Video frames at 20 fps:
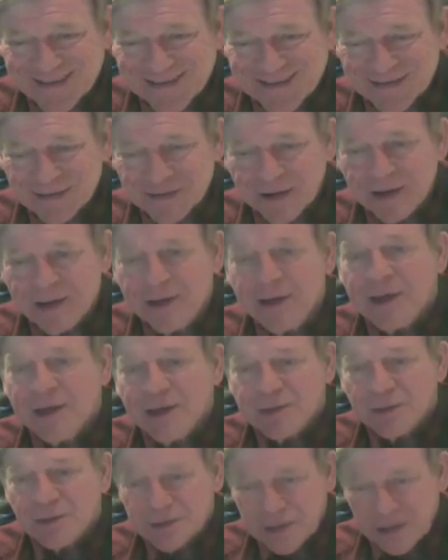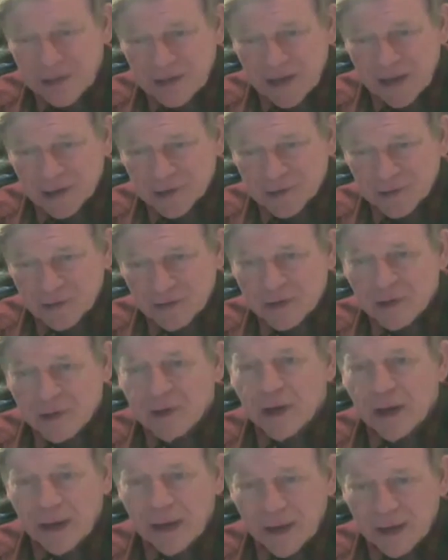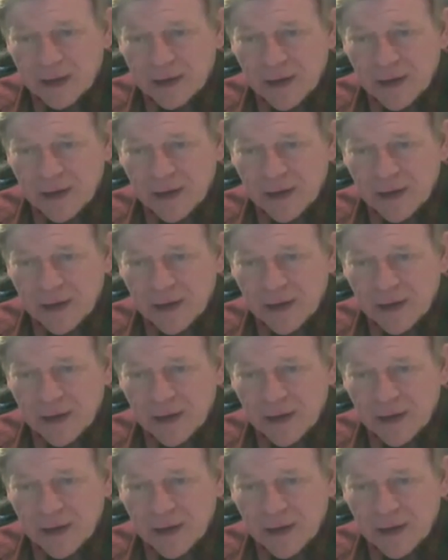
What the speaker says: Okay, so it's E natural and